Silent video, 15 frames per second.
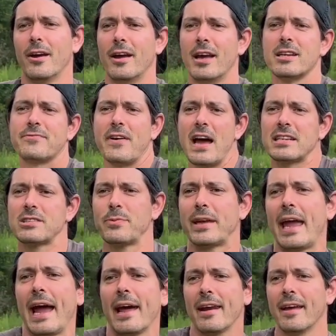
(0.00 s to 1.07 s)
as fast as we
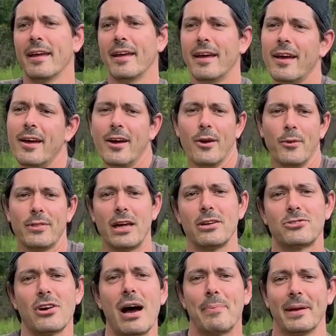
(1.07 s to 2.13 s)
can without
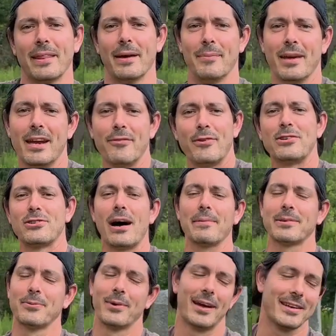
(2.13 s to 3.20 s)
dropping them. And if we dropped
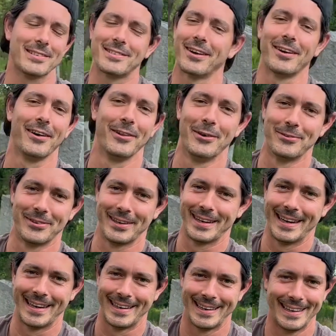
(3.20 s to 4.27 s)
them, we had to start all over
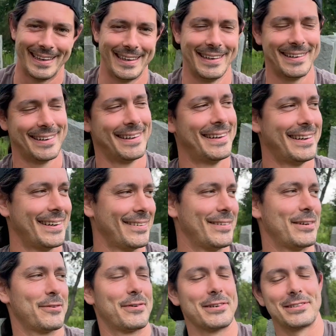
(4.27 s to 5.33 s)
again. And when
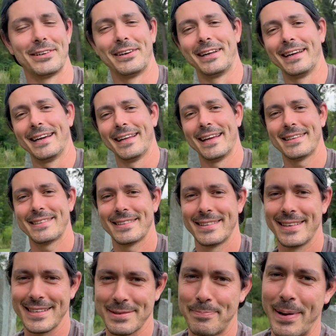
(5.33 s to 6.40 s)
you're first learning it, that's
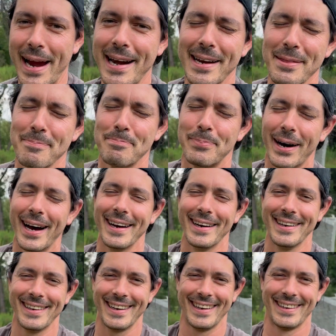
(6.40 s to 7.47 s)
a pain in the butt.
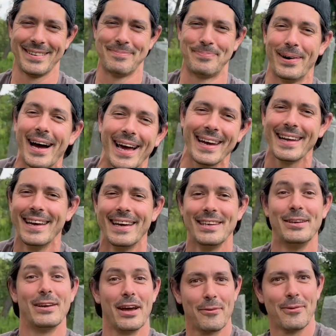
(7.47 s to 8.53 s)
But you
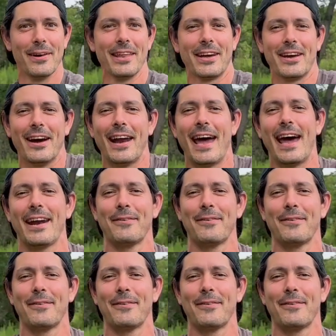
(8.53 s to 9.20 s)
get really good at it